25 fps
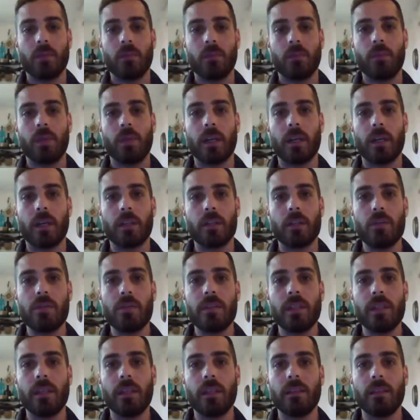We are
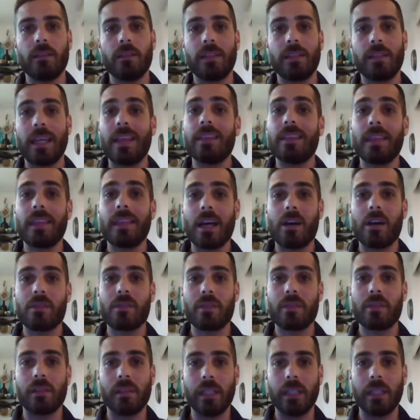using
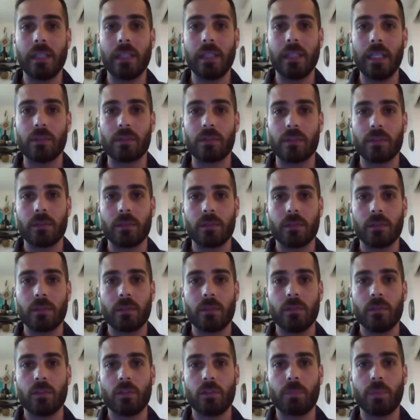10,000 liters
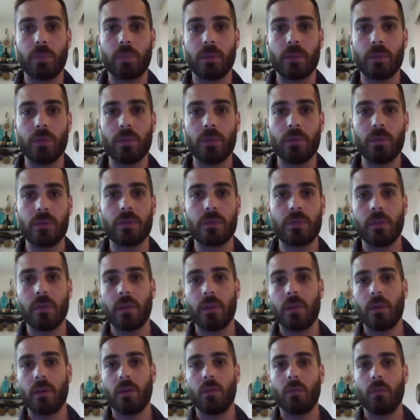to produce
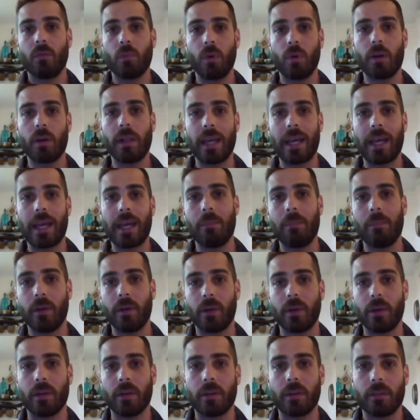1
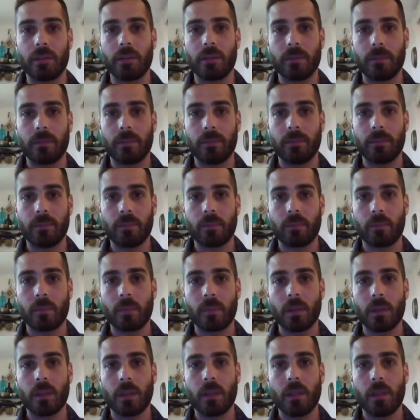hamburger.
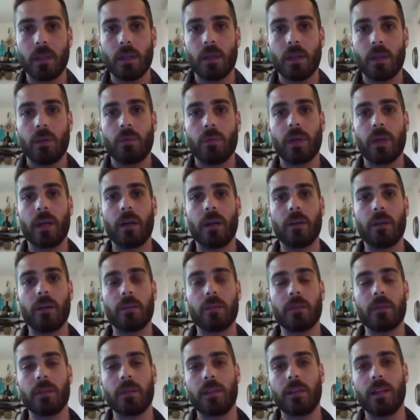We
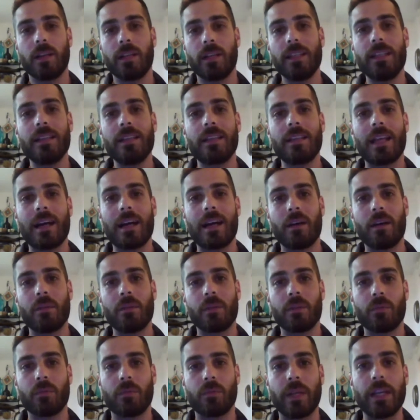are cutting down
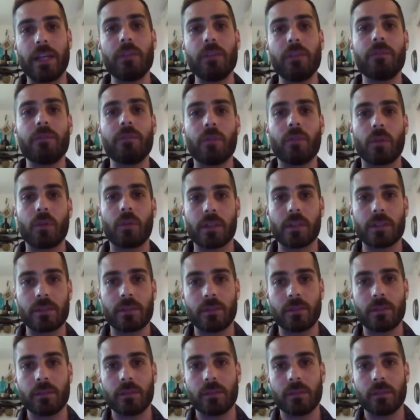the rainforests